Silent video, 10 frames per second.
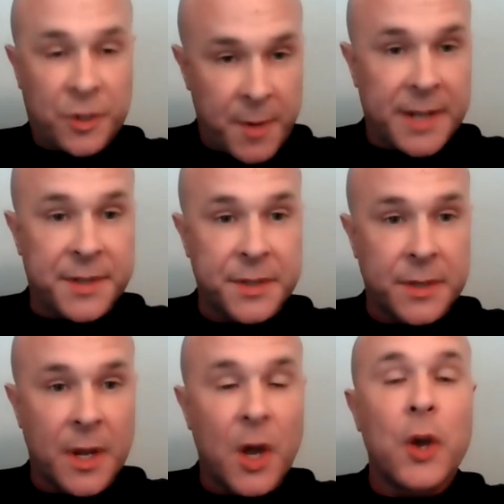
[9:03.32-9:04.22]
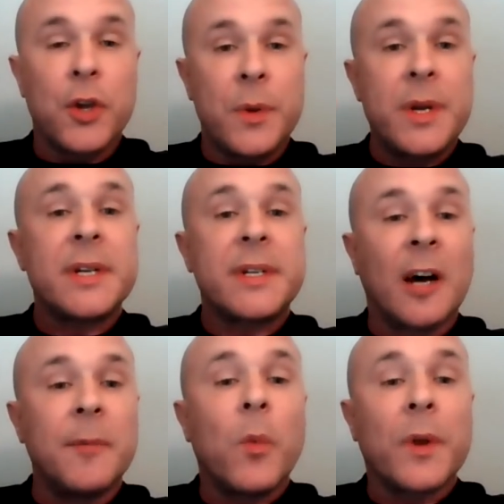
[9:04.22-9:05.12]
which means you need to
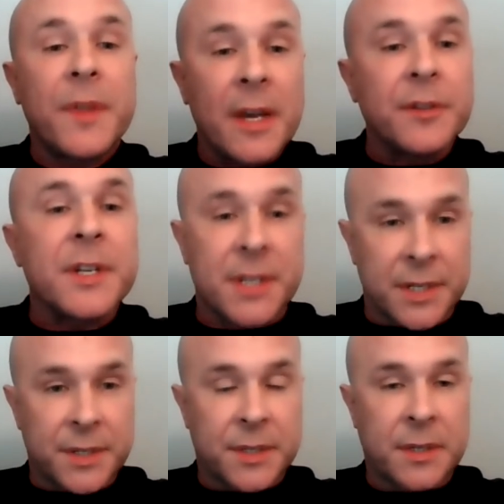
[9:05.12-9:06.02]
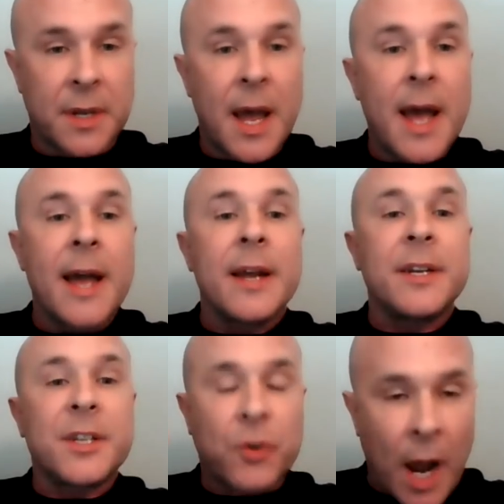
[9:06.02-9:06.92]
tell me what the illness is.
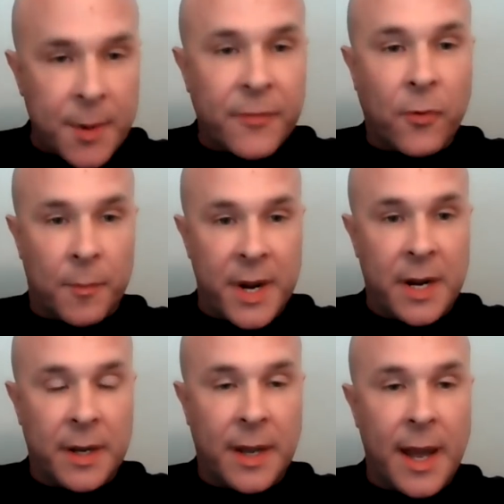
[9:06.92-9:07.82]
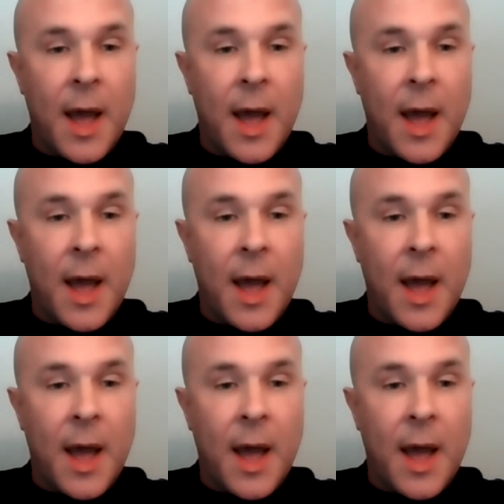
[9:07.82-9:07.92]
Describe it for me.